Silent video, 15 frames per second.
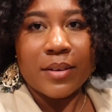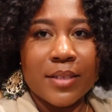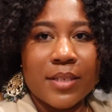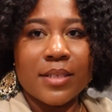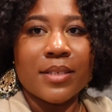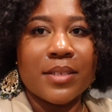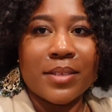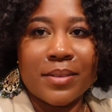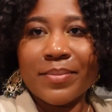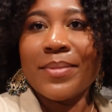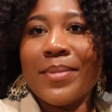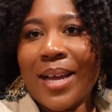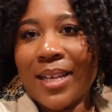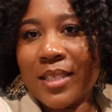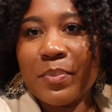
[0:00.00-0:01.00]
That's
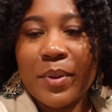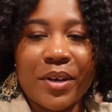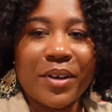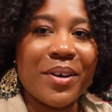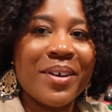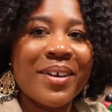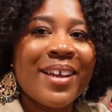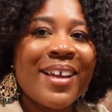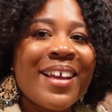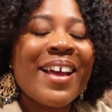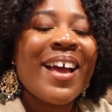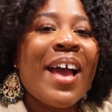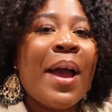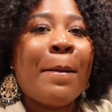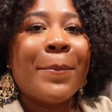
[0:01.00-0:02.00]
better.
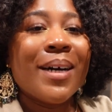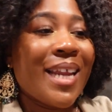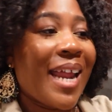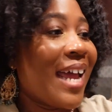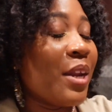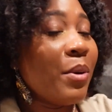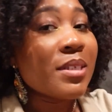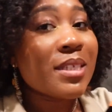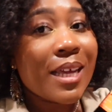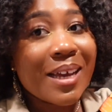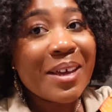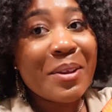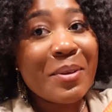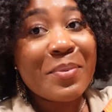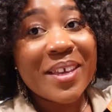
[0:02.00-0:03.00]
But I know it's not
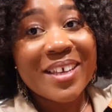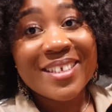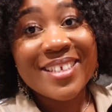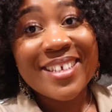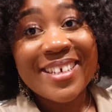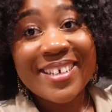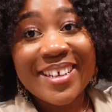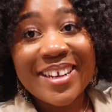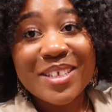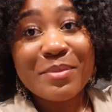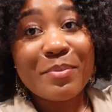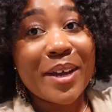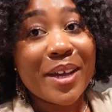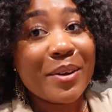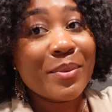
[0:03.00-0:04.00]
gonna be as good as
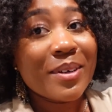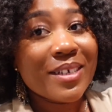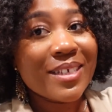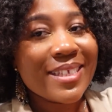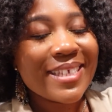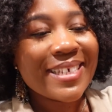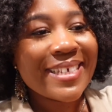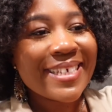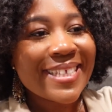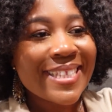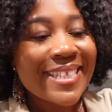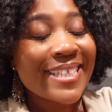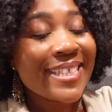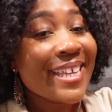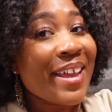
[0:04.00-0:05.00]
mine was,
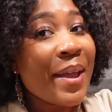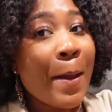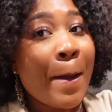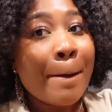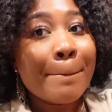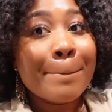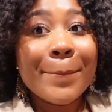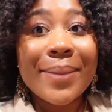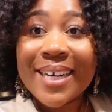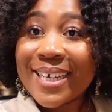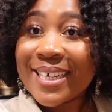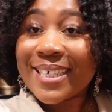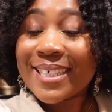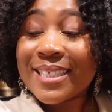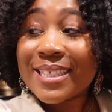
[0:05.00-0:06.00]

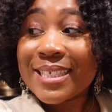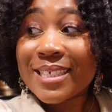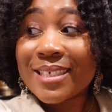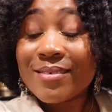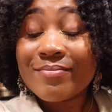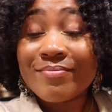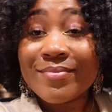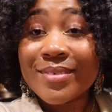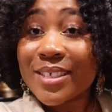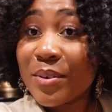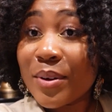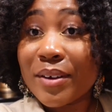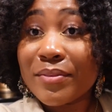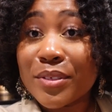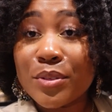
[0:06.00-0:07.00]
but it's
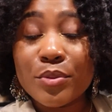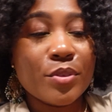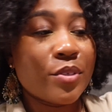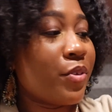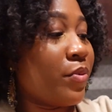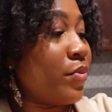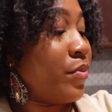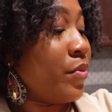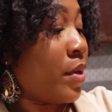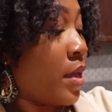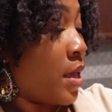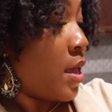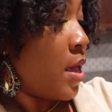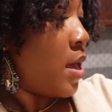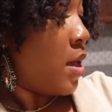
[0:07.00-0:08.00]
gonna have to do. So,
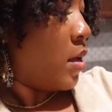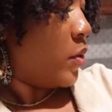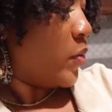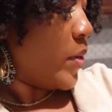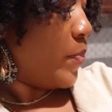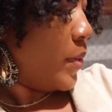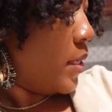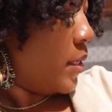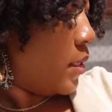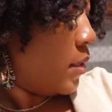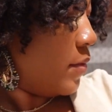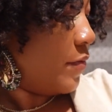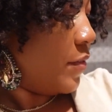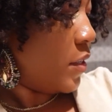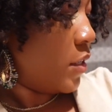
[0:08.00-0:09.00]
do I put this in
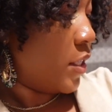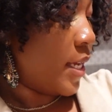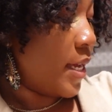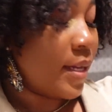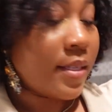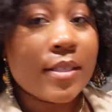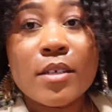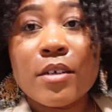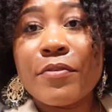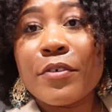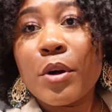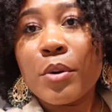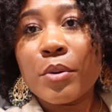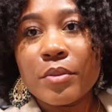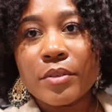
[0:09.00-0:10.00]
the fridge? Yeah, serve
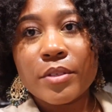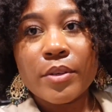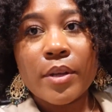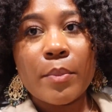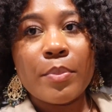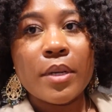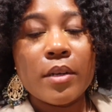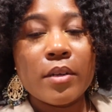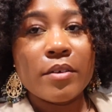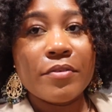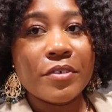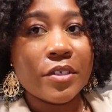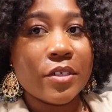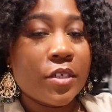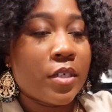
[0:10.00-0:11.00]
cold, so I'll put it in the
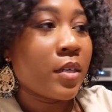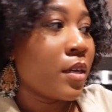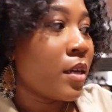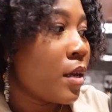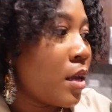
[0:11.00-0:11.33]
fridge.